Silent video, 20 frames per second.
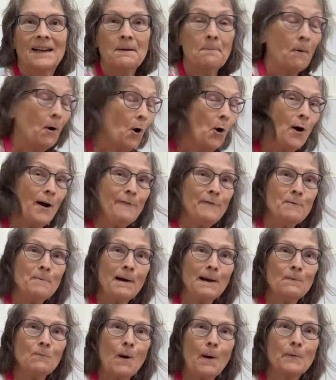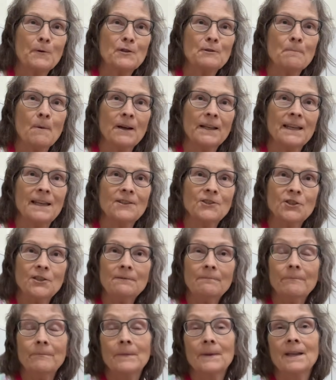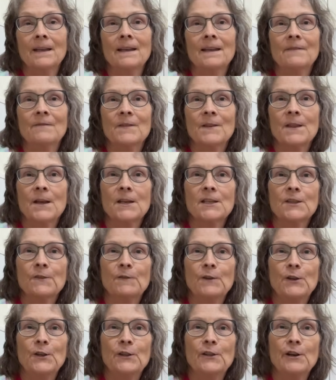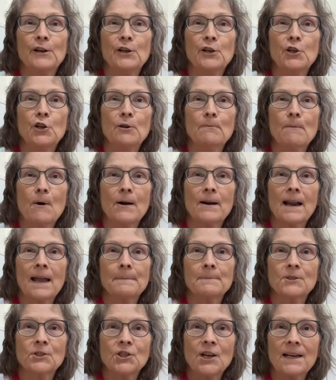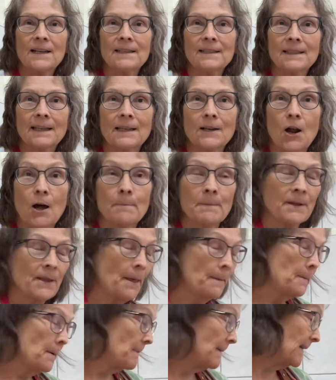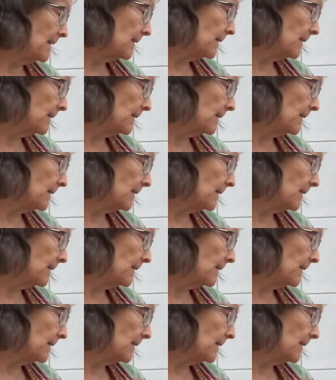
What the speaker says: Hi everyone, welcome to my kitchen. For those of you that are new, my name's Janice and I'm a Thermomix